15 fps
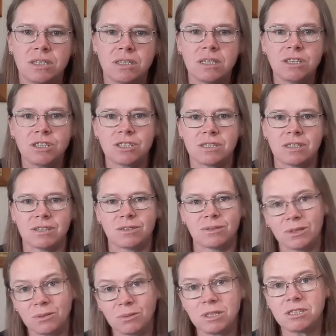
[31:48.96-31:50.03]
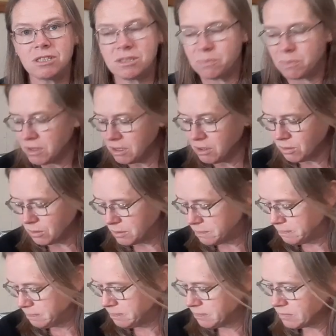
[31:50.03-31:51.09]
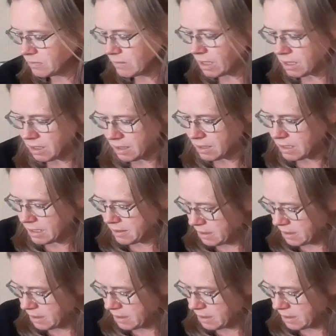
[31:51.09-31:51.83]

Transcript: stitches into it, which is pretty good. I